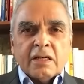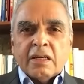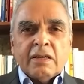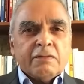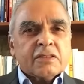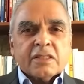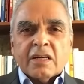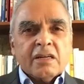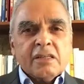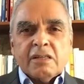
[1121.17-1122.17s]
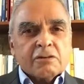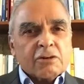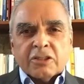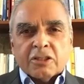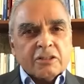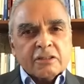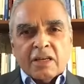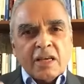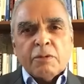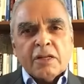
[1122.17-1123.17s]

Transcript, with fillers: if suddenly Russians came